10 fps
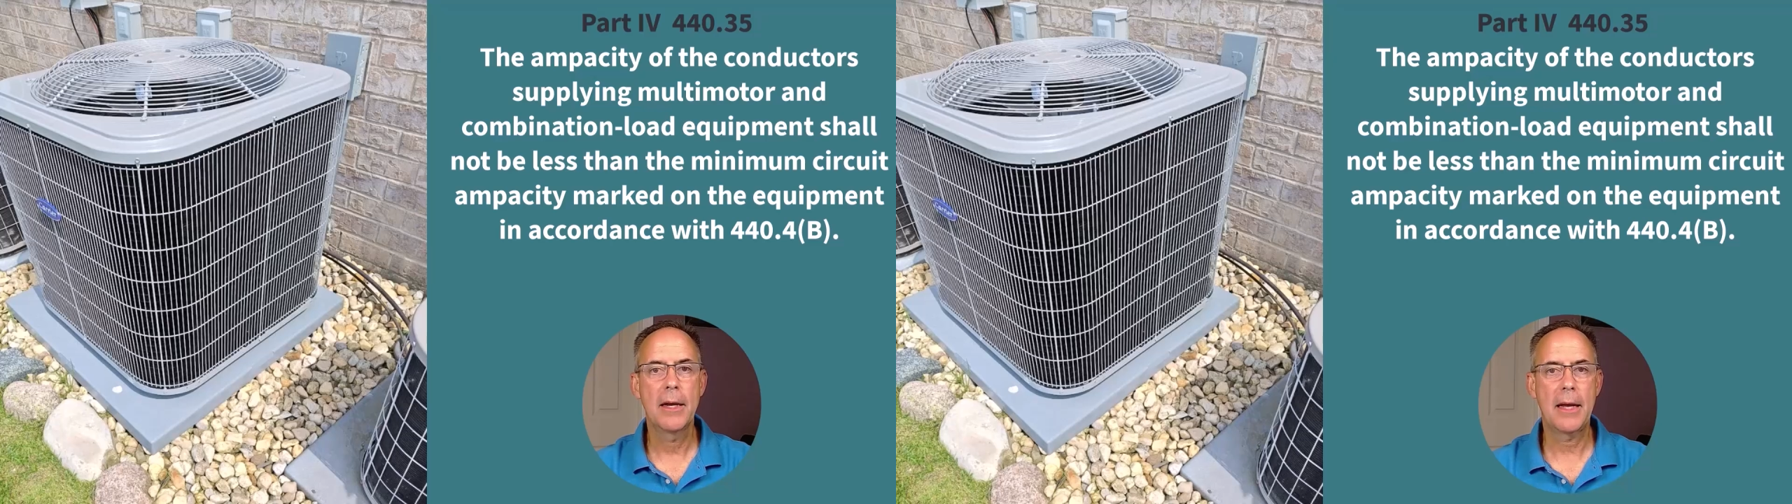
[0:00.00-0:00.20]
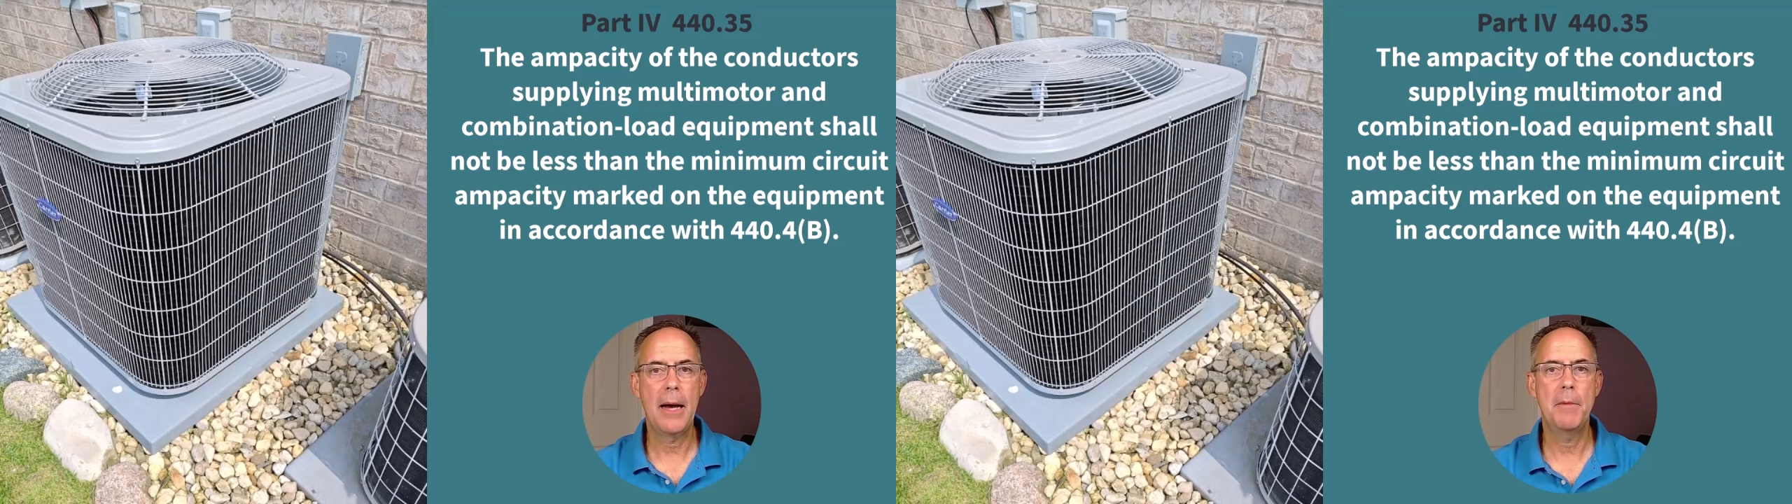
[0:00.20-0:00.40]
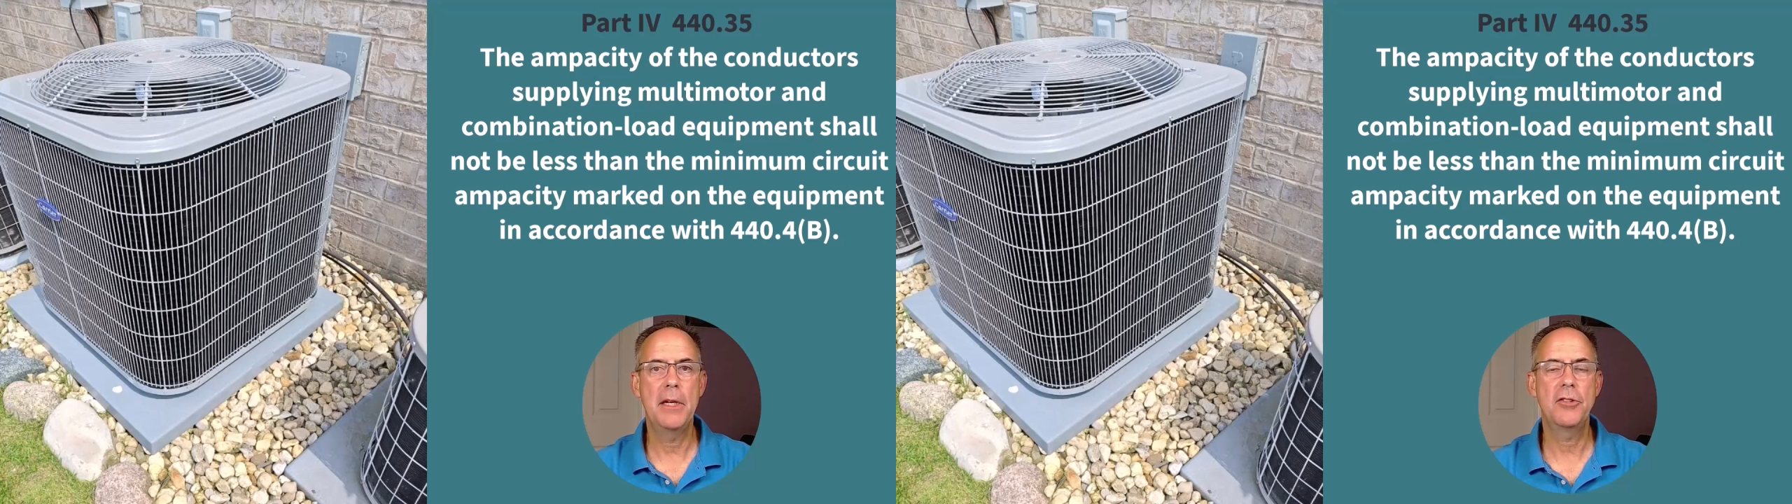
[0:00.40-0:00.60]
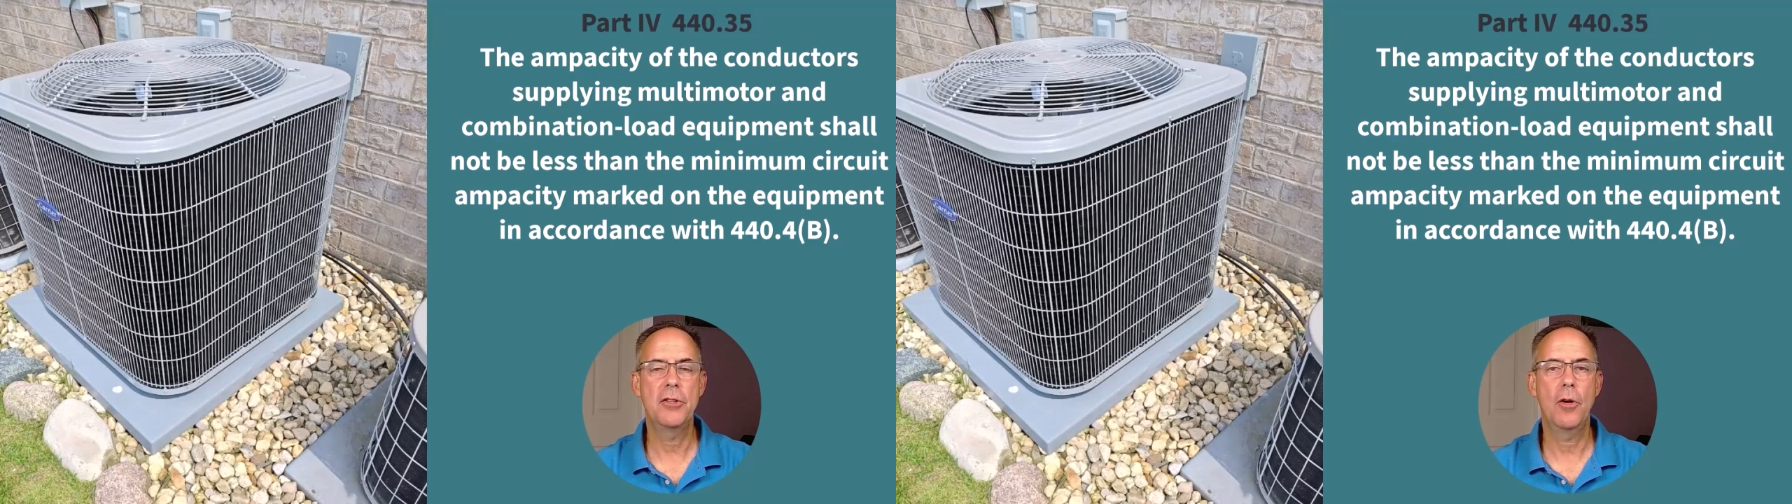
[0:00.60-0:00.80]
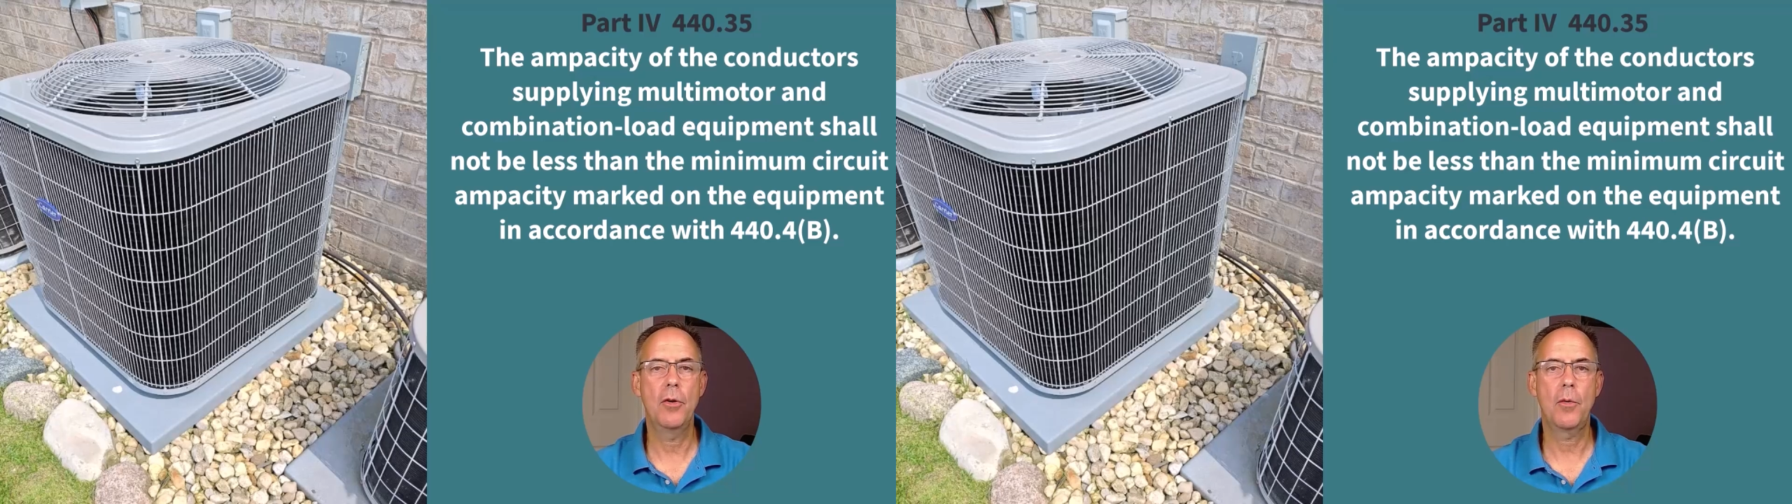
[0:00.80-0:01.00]

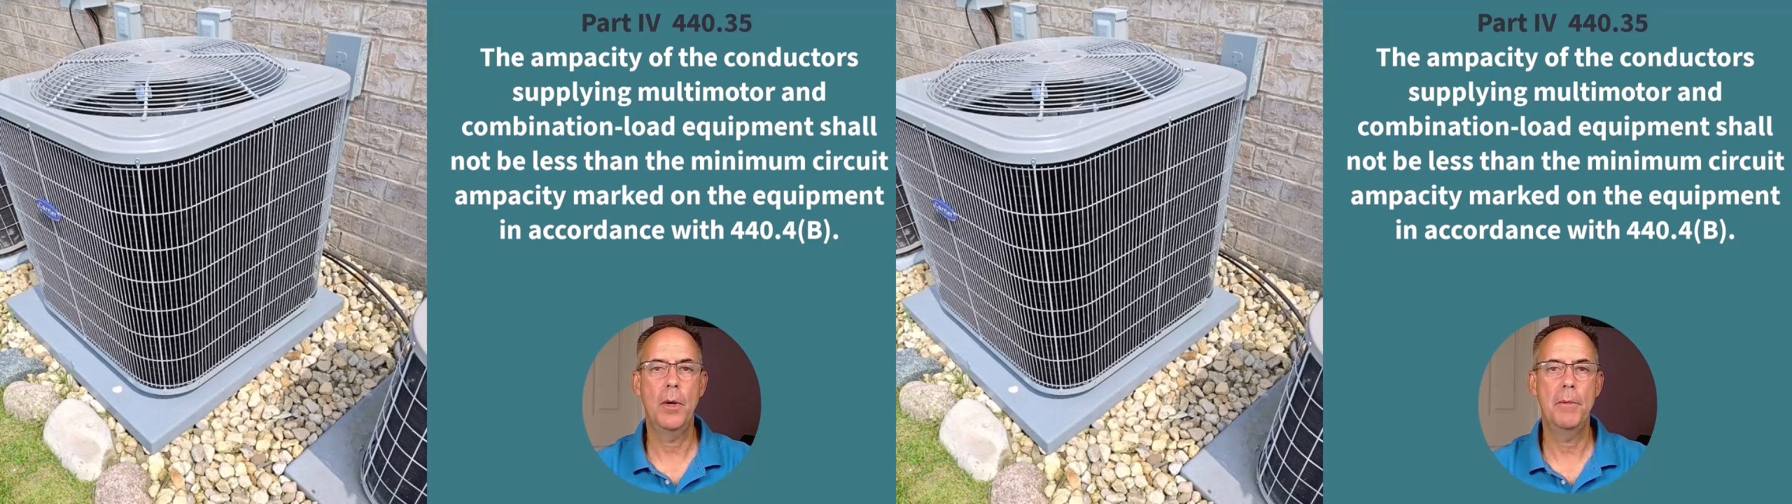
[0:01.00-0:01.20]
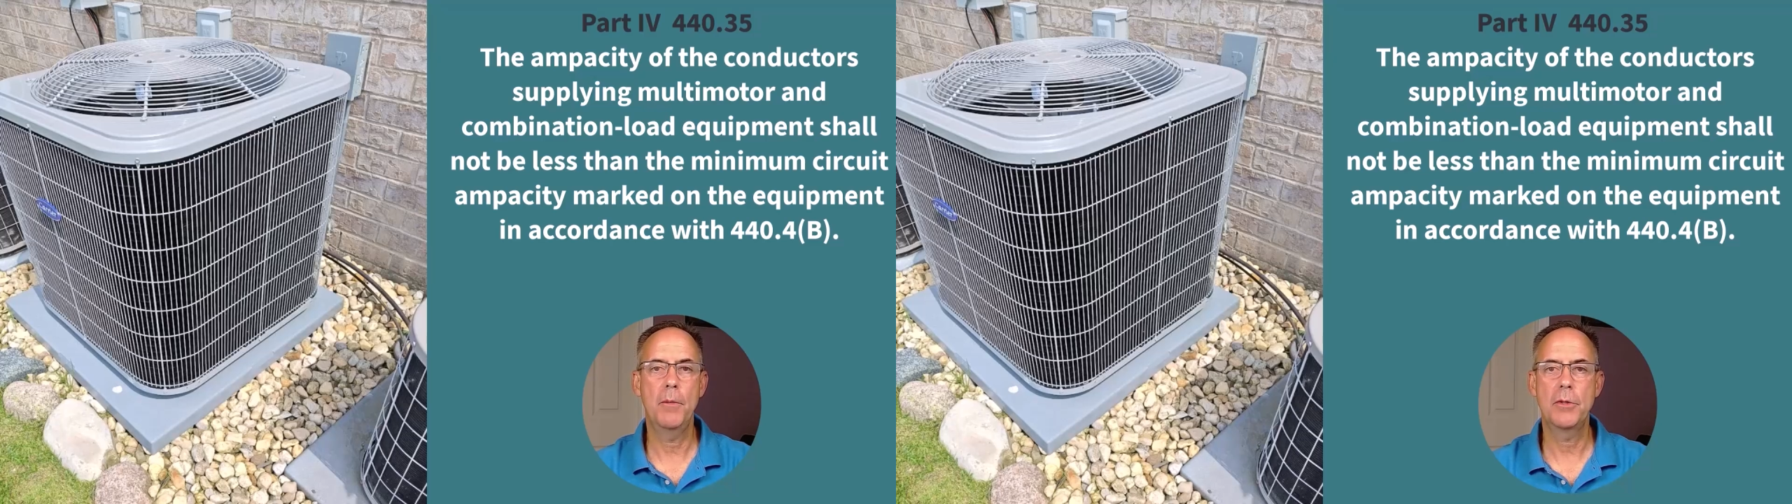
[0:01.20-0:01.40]
combination load equipment,